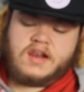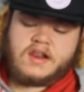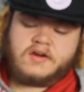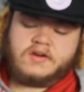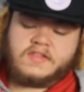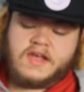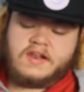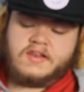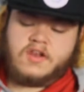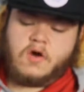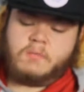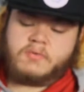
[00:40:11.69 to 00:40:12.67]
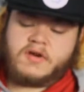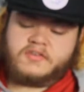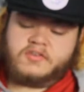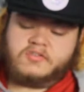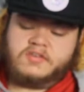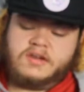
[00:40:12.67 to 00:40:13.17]
I heard that no
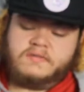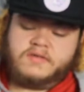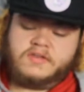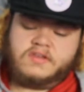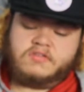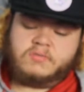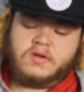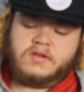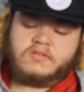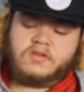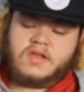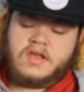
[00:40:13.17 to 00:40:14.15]
pressure is needed for these ones.